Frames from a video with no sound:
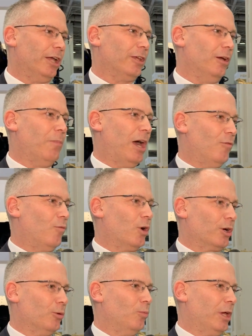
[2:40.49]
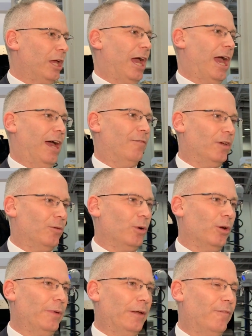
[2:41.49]
at the amount of work that we have, and
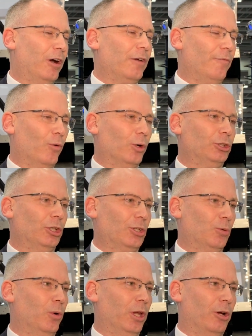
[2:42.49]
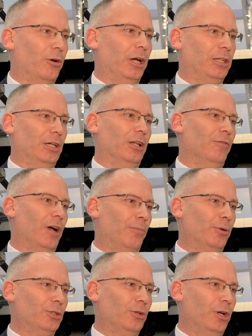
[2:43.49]
we've been very fortunate to win a great deal of
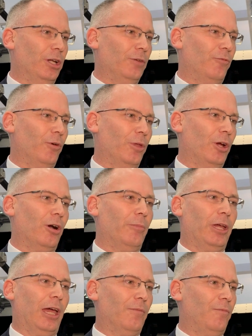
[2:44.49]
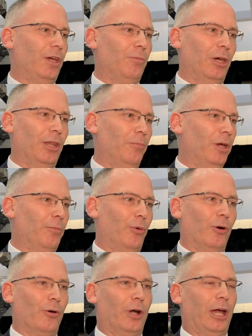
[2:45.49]
opportunity from the Army, AMV being the big
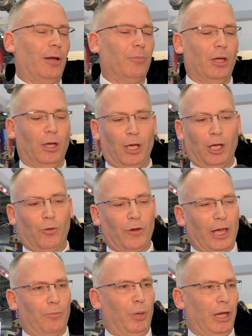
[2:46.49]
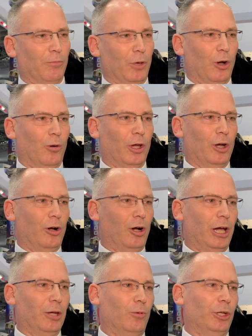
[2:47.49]
program, we got PIM going
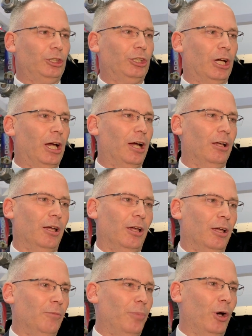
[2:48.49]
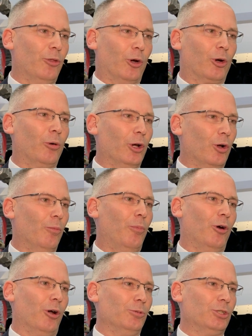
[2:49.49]
on, which uh, both are critical
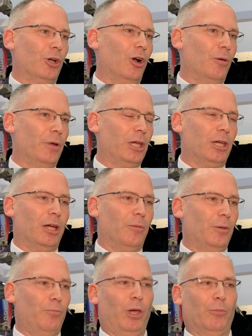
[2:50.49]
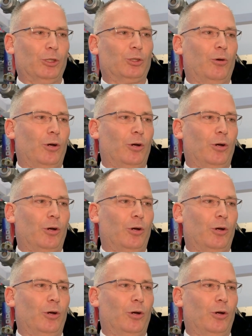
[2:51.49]
programs of the Army. I mean, PIM is which,